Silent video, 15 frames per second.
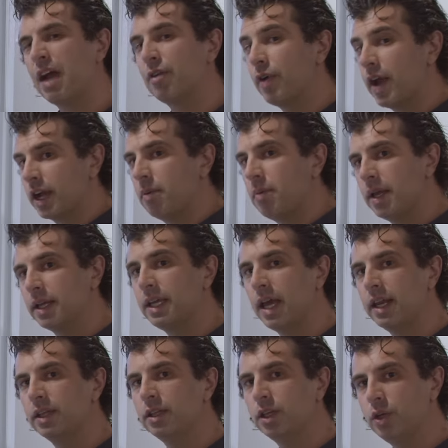I recommend
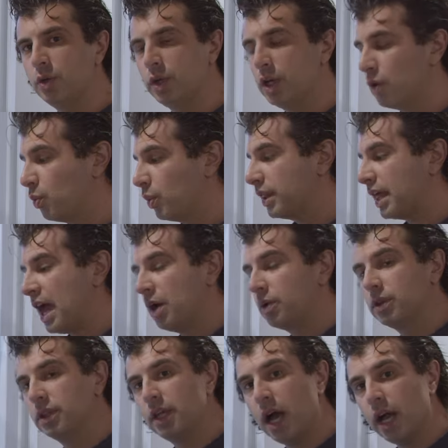getting the unit
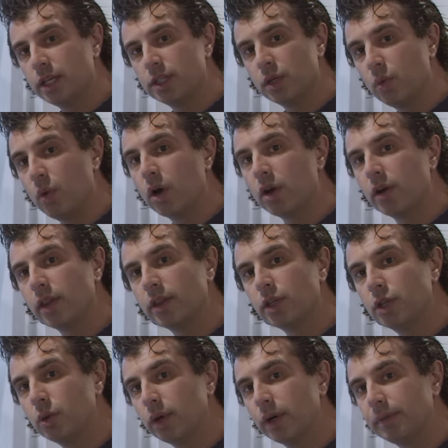without the ice and water on
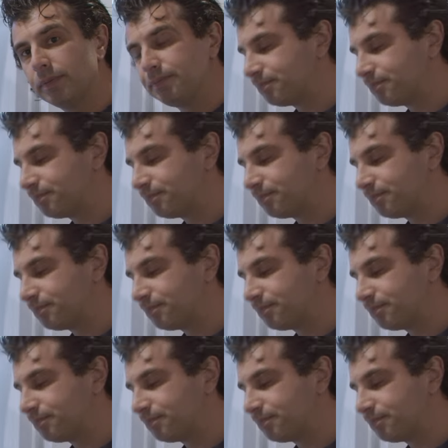the door.